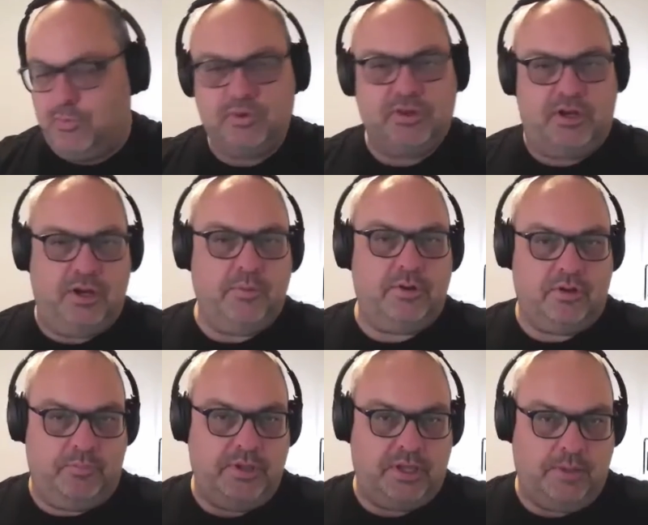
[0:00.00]
a book that anyone
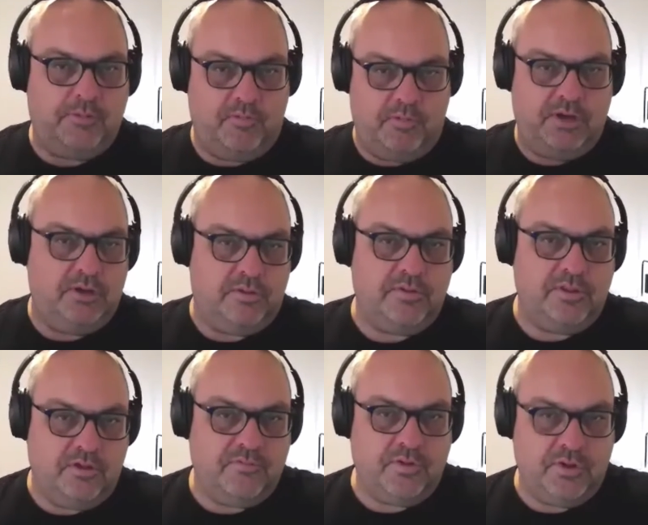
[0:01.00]
can pick up and read, and I think
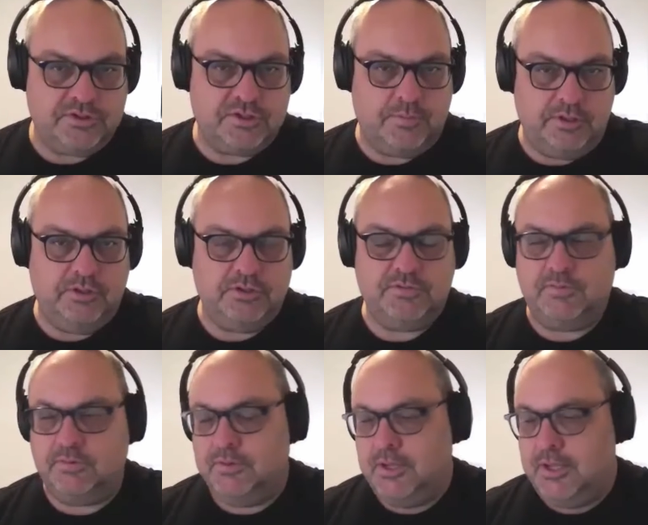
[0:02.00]
they'd find something
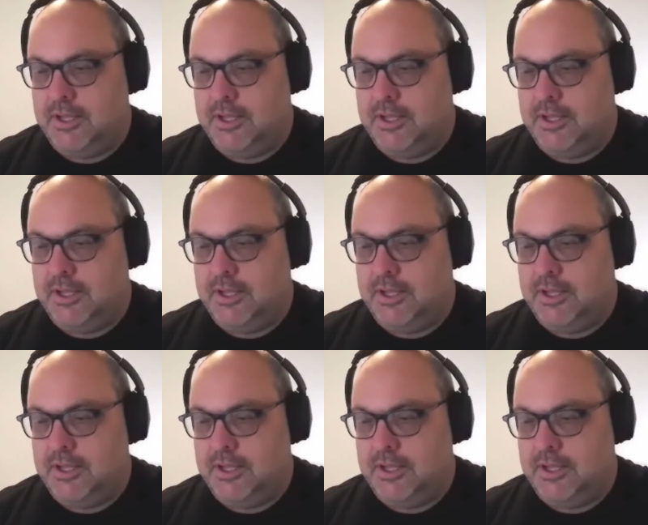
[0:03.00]
useful.